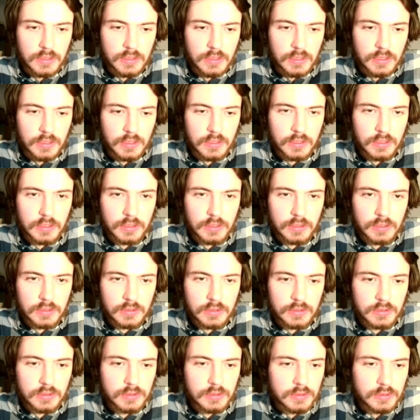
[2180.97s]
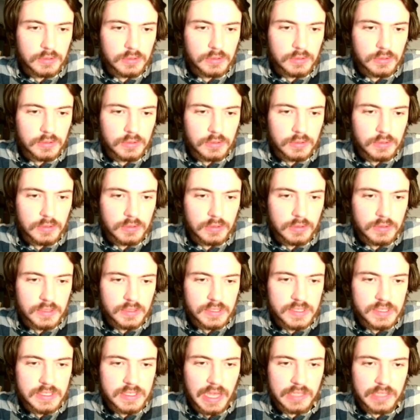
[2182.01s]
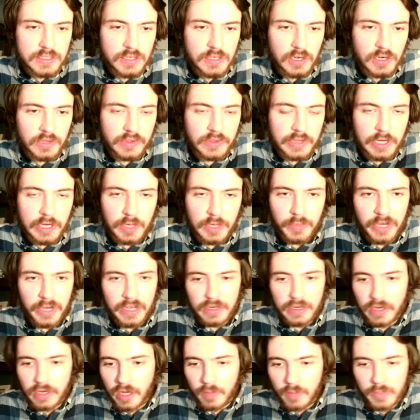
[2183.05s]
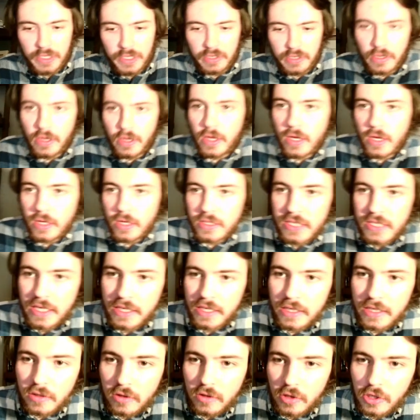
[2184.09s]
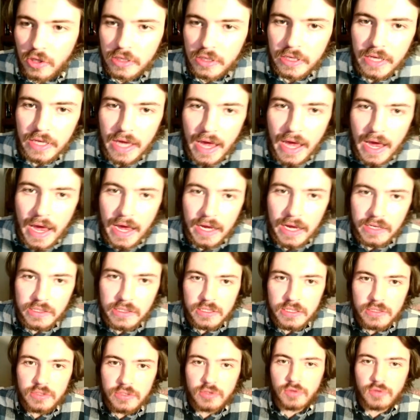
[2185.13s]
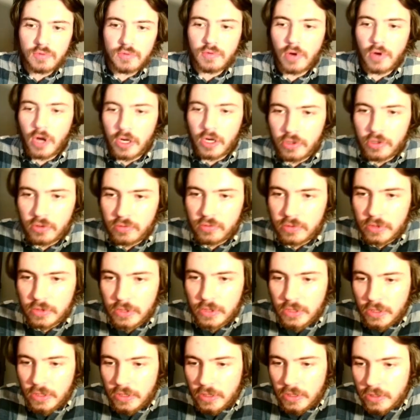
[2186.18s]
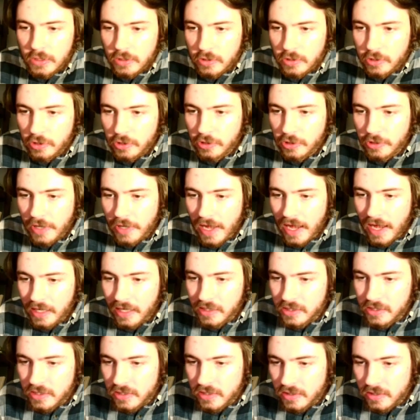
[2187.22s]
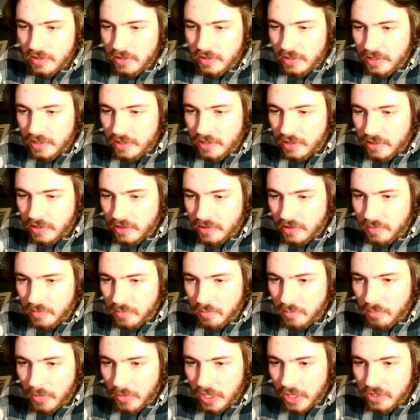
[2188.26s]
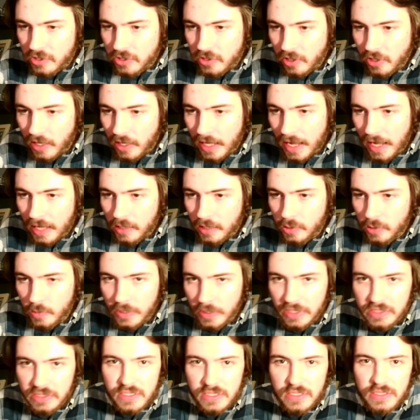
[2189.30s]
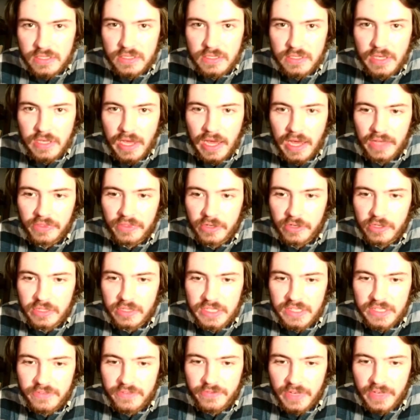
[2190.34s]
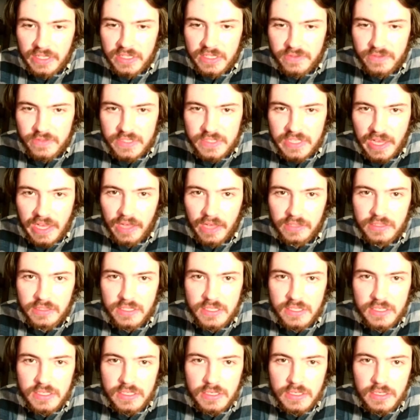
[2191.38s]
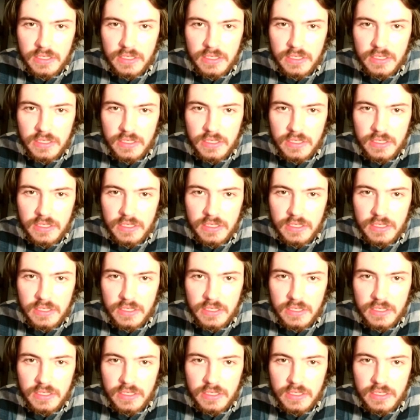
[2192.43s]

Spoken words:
the stats aren't there, but taking a look at Toronto, or at the Montreal Alouettes, at their defensive stats,